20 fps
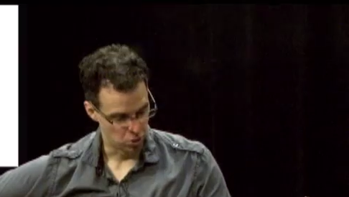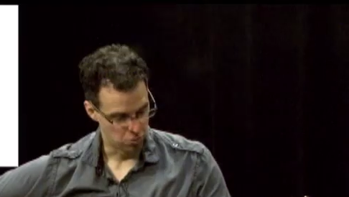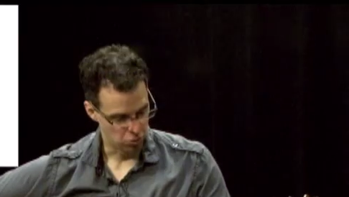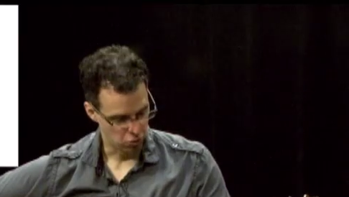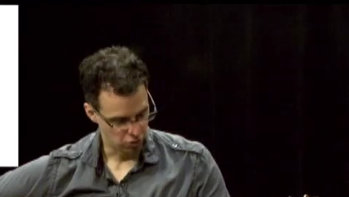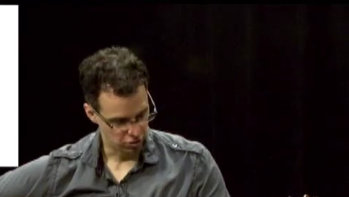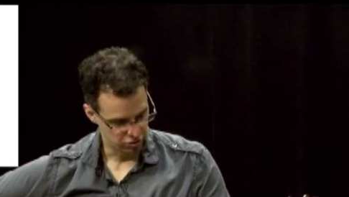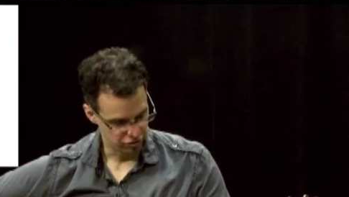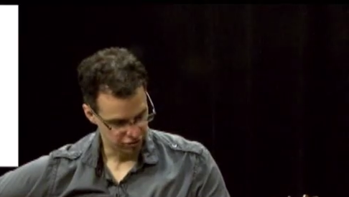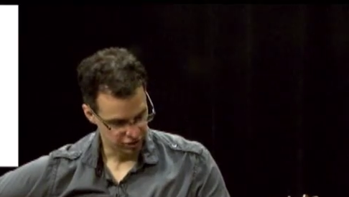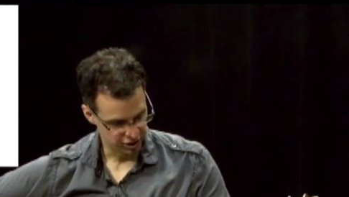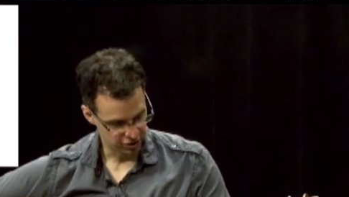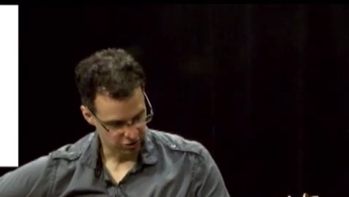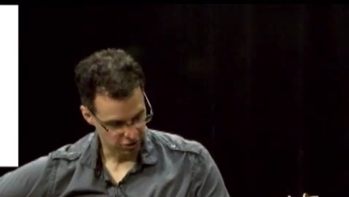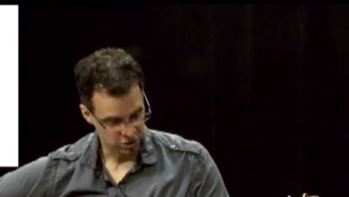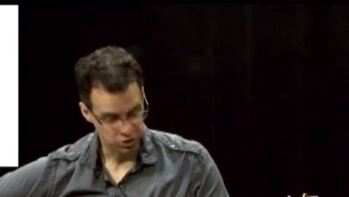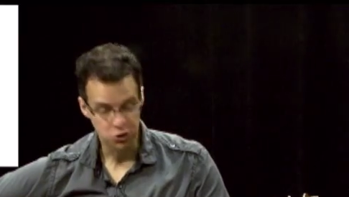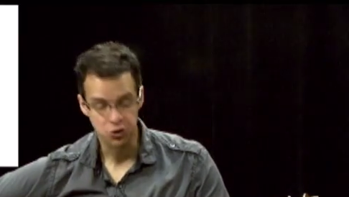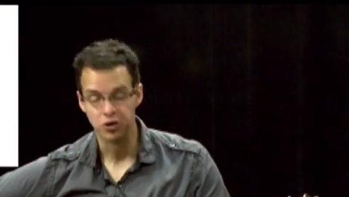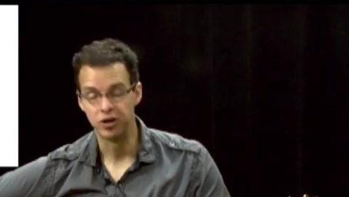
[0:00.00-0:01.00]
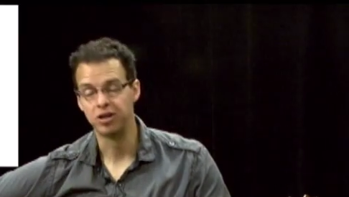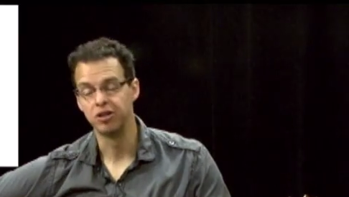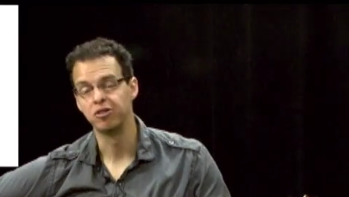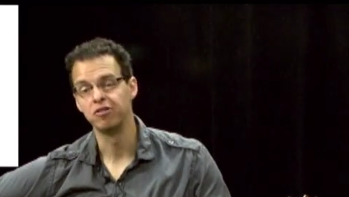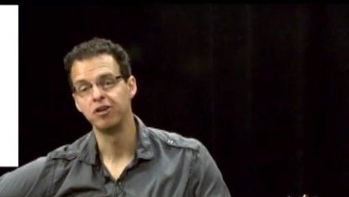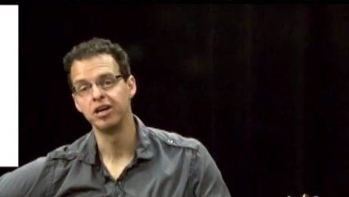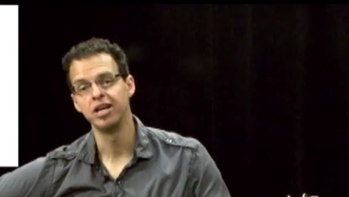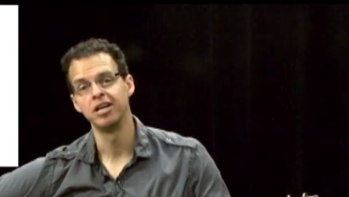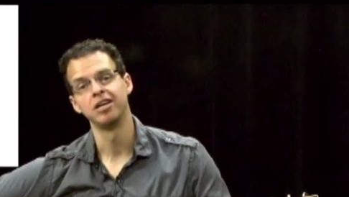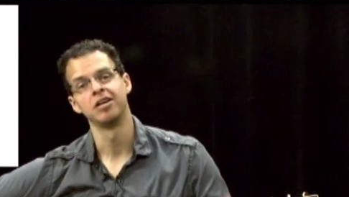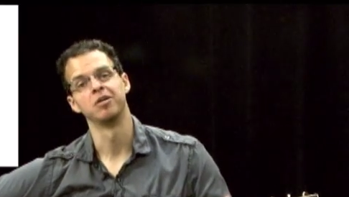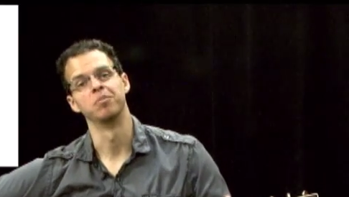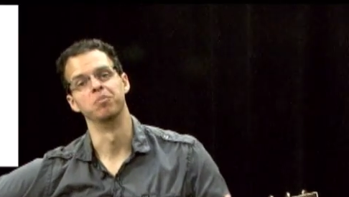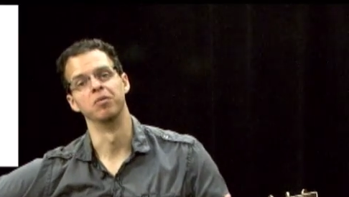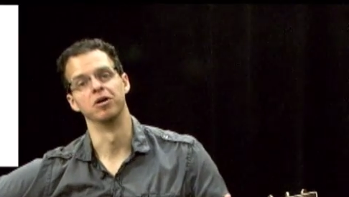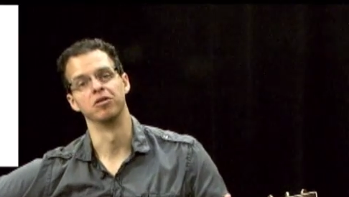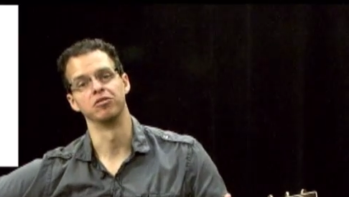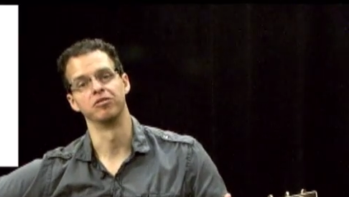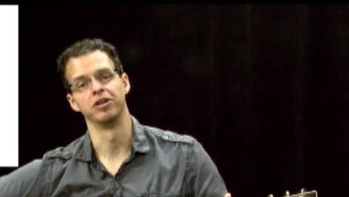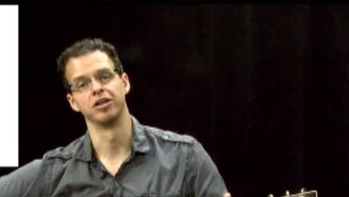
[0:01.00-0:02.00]
your pointer finger on string 3,
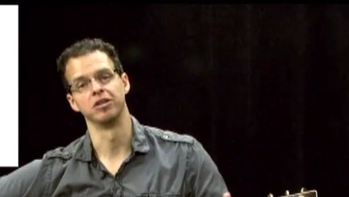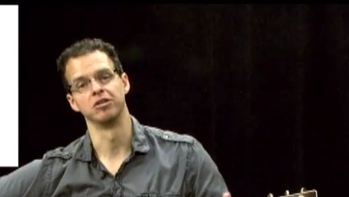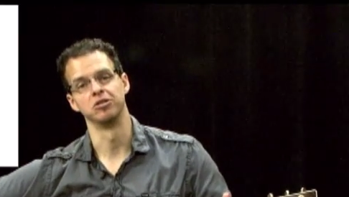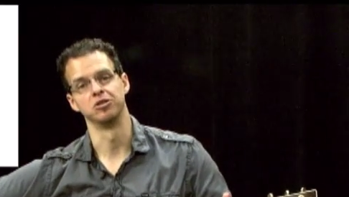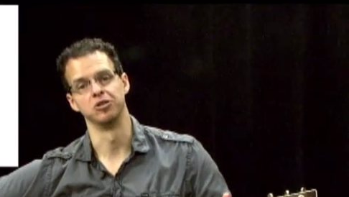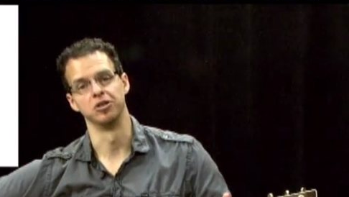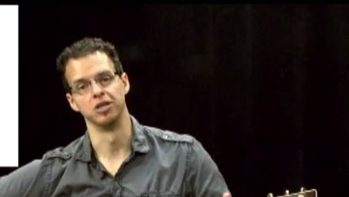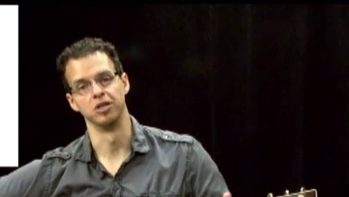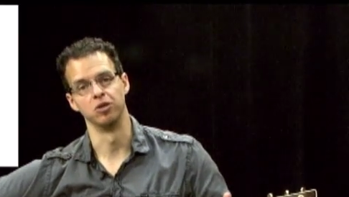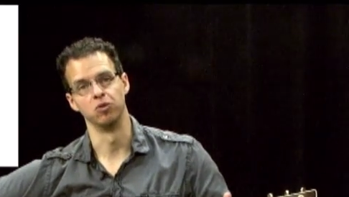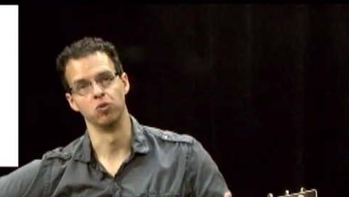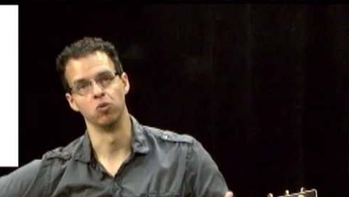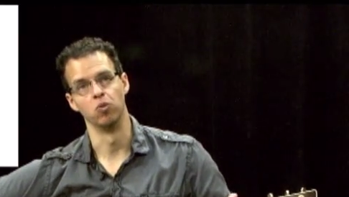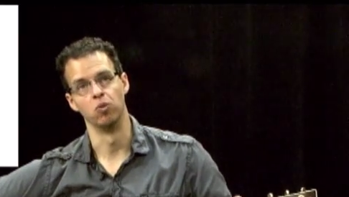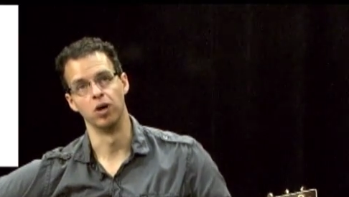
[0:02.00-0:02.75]
middle finger string